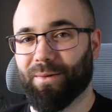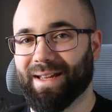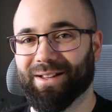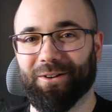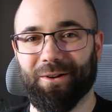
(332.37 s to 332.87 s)

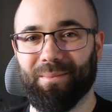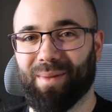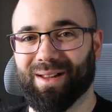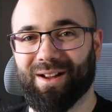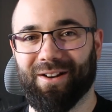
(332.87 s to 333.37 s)
regular
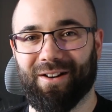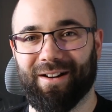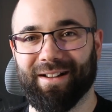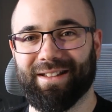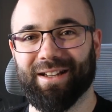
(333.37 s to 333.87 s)
Balkan
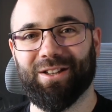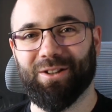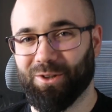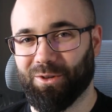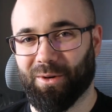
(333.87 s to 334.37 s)
Architect
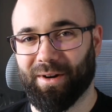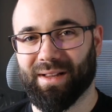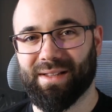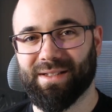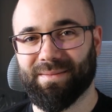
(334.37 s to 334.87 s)

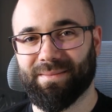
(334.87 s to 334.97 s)
tutorials.